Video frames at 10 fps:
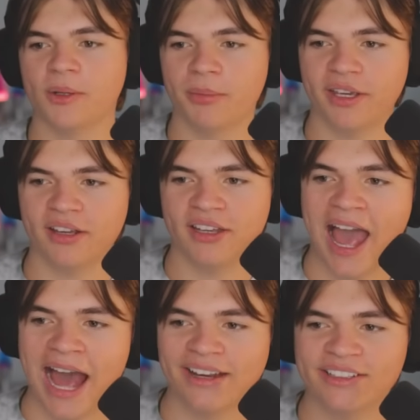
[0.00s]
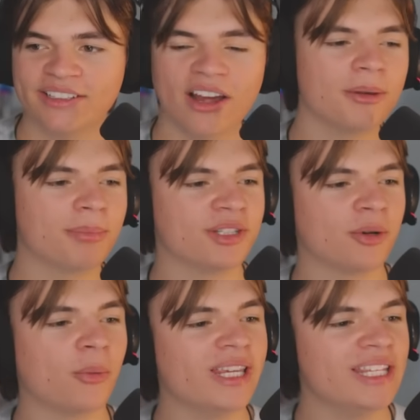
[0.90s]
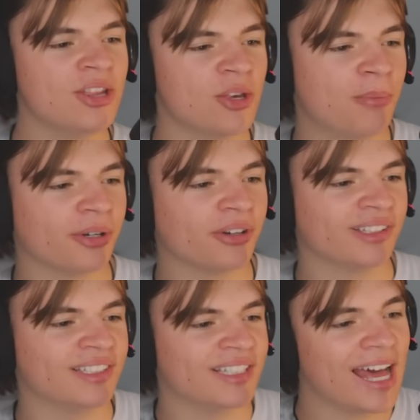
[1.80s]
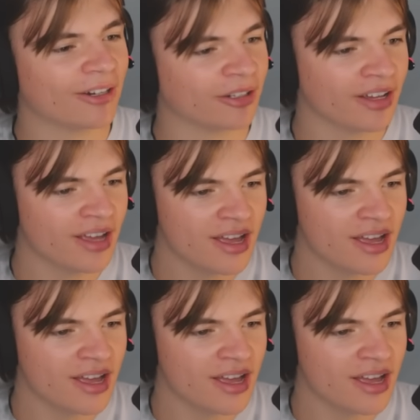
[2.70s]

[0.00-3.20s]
one will be good. Add a sun between Jupiter and Saturn.